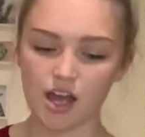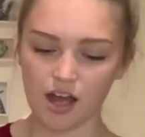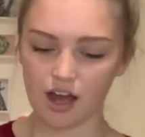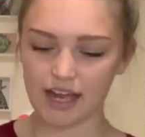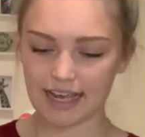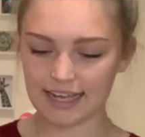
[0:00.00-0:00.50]

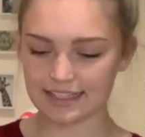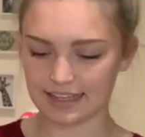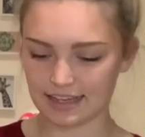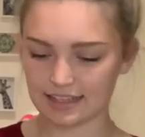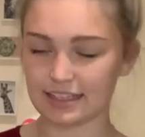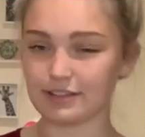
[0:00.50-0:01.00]
I get
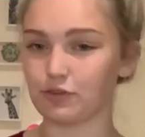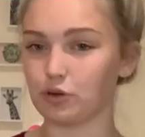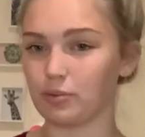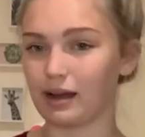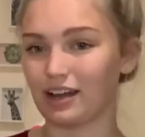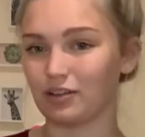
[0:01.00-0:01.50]
it, because it's
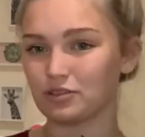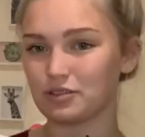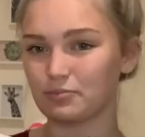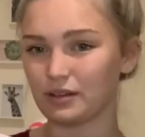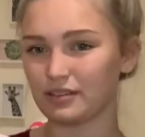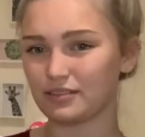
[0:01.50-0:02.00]

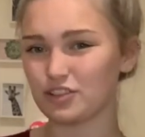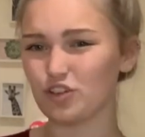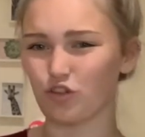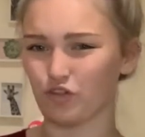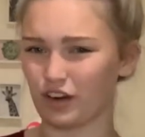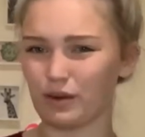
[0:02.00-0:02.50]
£4, but
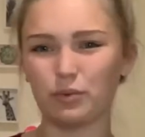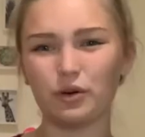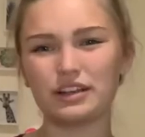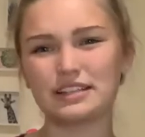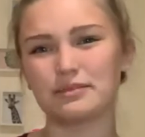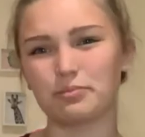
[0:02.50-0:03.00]
sorry,
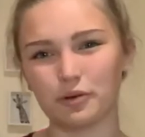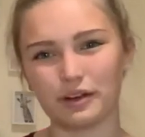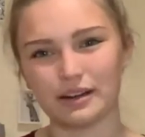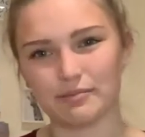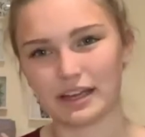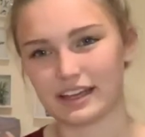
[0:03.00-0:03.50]
what is the
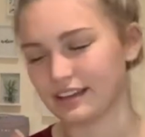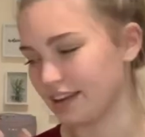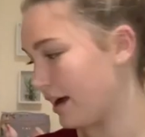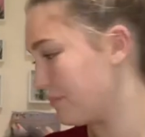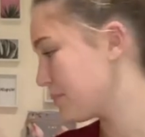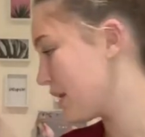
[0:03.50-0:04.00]
point of making
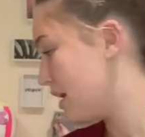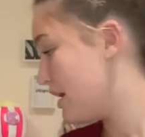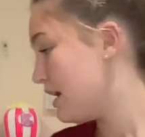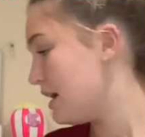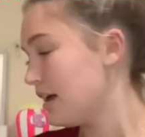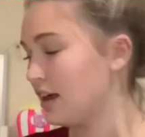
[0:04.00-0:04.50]
that?
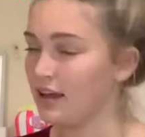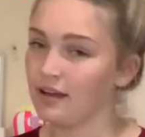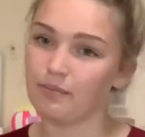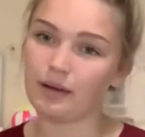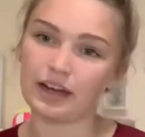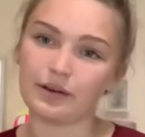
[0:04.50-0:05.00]

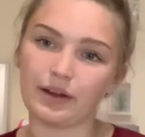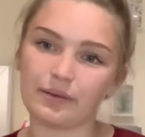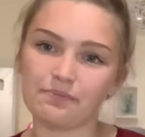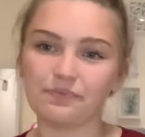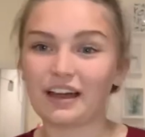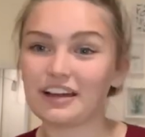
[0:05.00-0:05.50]
But anyway,
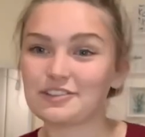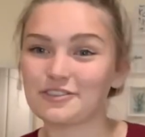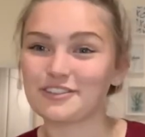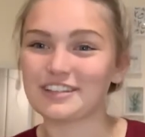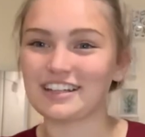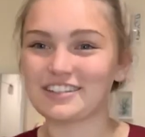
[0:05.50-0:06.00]
that is all
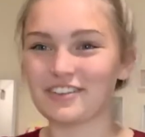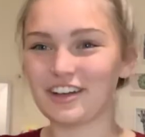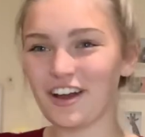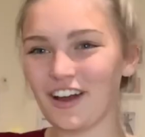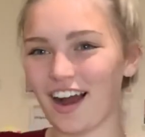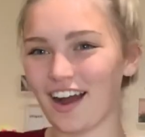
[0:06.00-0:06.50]
for today's
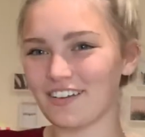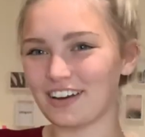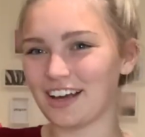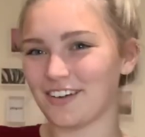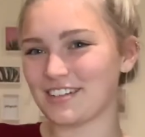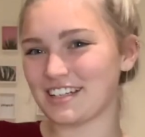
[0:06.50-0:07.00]
video. I
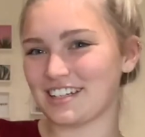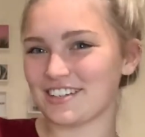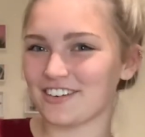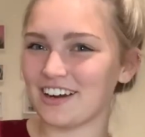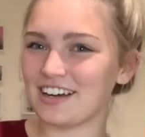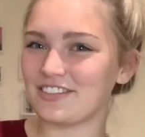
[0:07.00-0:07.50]
really hope you did
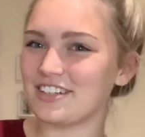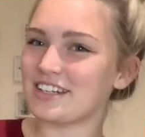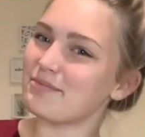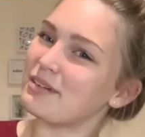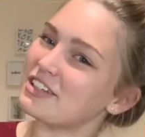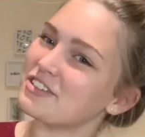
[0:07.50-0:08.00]
enjoy, and if you
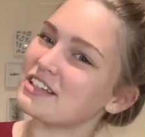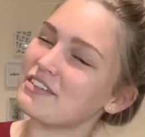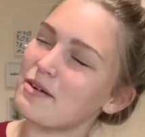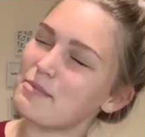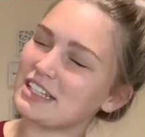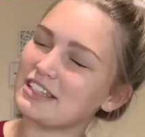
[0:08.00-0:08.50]
did, make sure to give
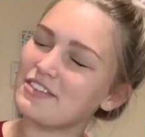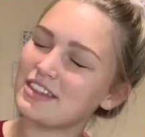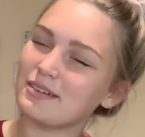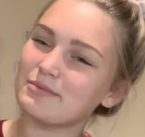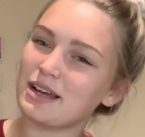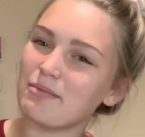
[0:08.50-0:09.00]
it a massive
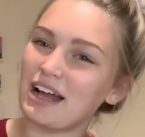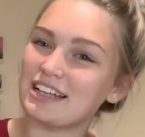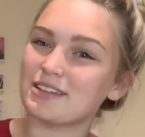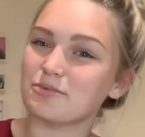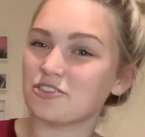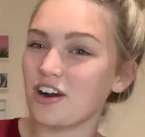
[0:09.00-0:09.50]
thumbs up
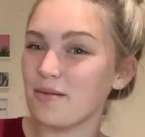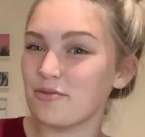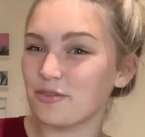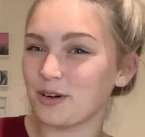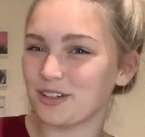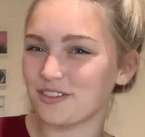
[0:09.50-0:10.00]
and subscribe
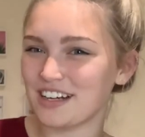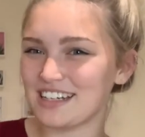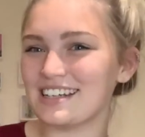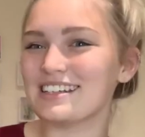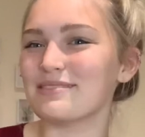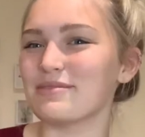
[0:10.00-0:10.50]
if you aren't already,
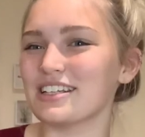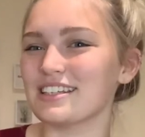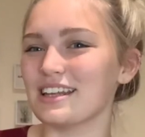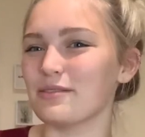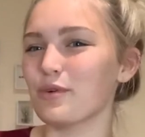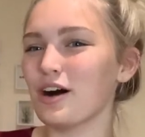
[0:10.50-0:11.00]
because it means
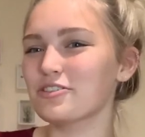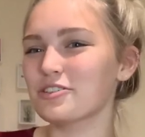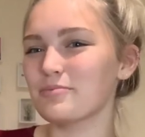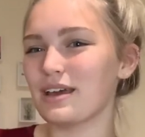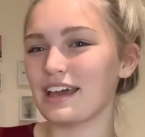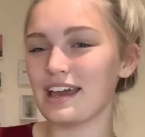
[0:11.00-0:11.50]
the world
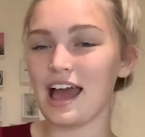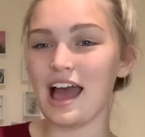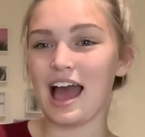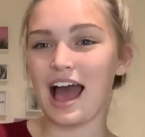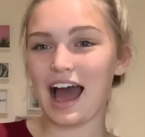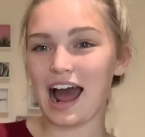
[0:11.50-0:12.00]
to me.
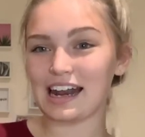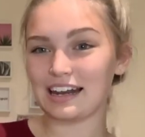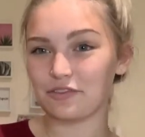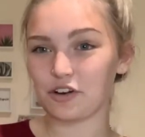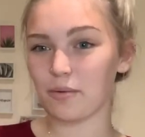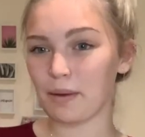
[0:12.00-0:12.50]
And
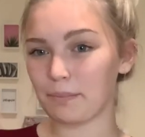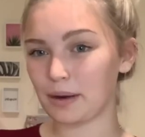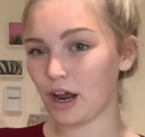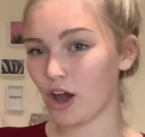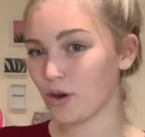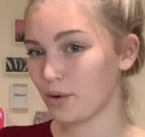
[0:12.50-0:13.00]
leave a comment
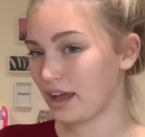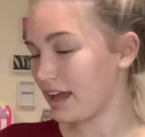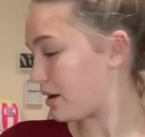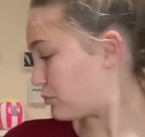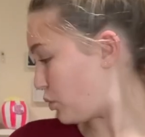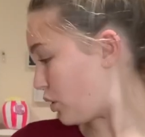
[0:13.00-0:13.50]
below
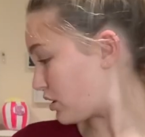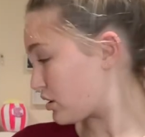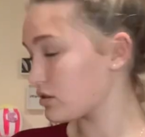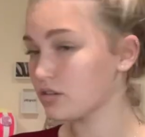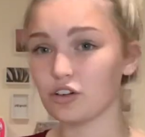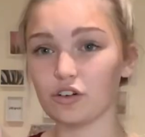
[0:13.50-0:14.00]

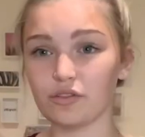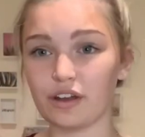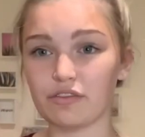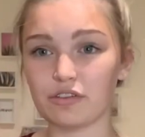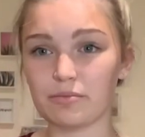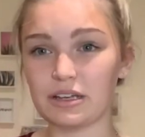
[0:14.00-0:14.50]
what your
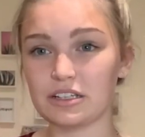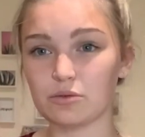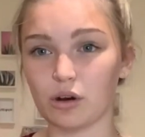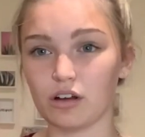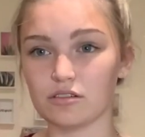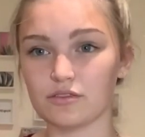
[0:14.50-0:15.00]
favourite piece
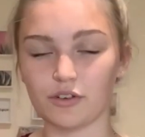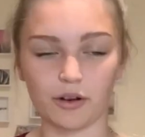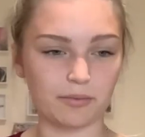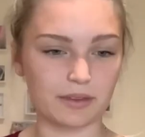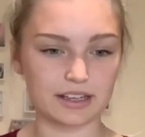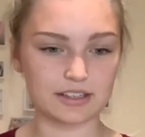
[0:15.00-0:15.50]
was
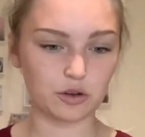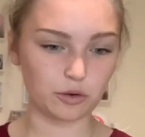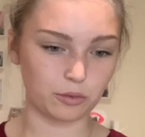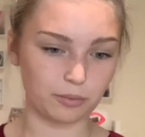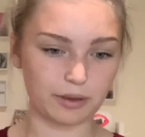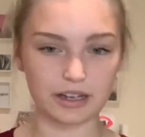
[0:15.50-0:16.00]
from this
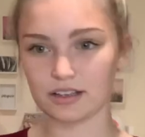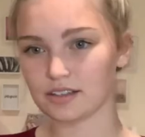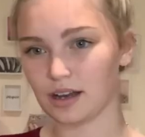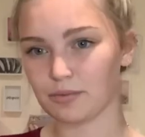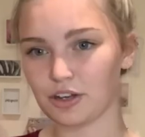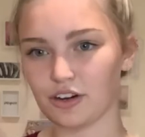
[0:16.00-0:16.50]
haul, because
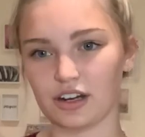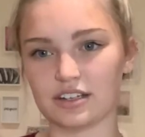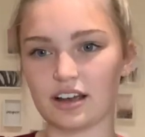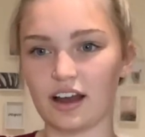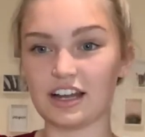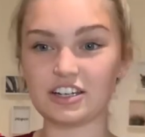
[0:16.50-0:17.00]
I'm
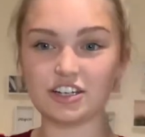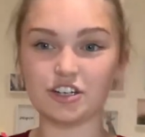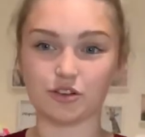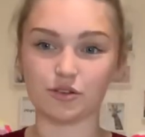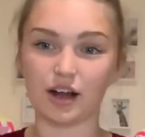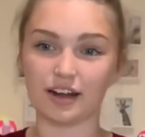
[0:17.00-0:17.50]
curious. I actually
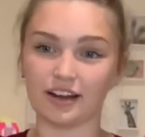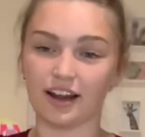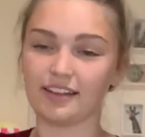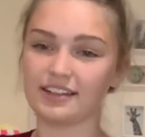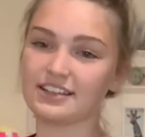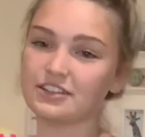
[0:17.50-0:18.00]
do kind of
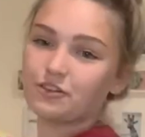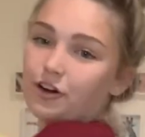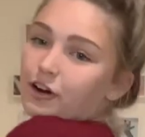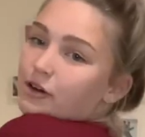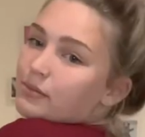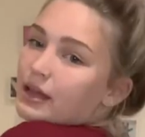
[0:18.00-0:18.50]
like this. It's
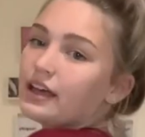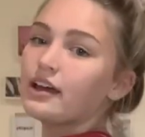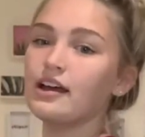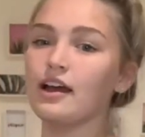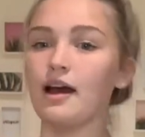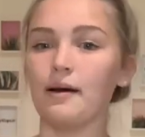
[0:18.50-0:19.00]
growing on me,
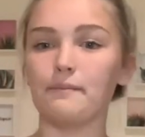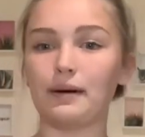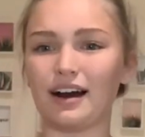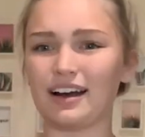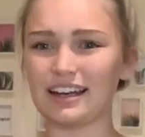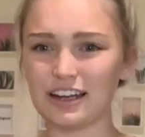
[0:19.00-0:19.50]

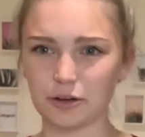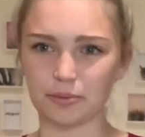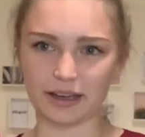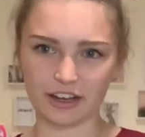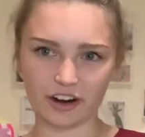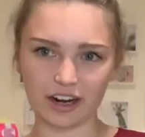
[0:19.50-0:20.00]
but a little
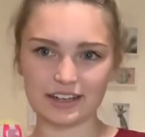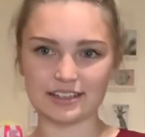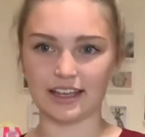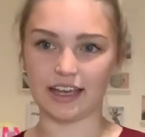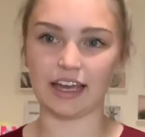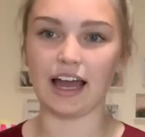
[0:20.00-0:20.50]
bit
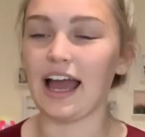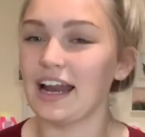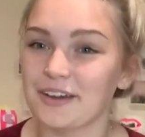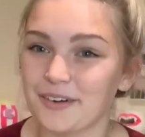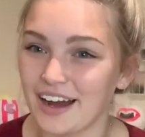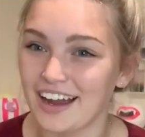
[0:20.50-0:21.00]
crazy.
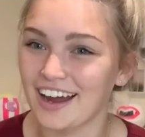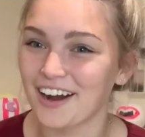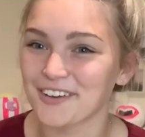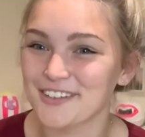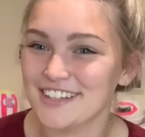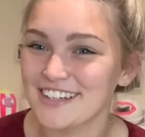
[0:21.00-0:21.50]
Anyway,
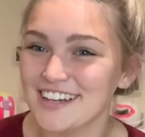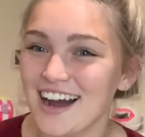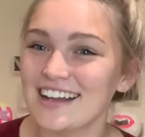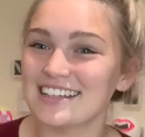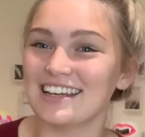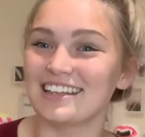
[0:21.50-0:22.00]
I will see you
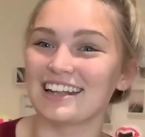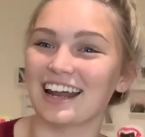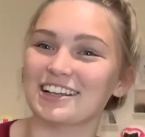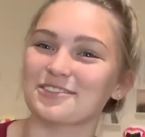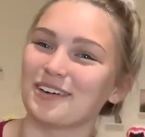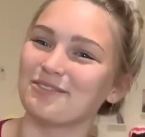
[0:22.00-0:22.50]
guys in the
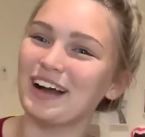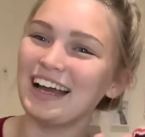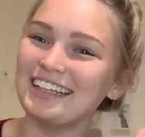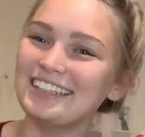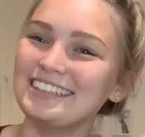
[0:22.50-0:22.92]
next one. Bye!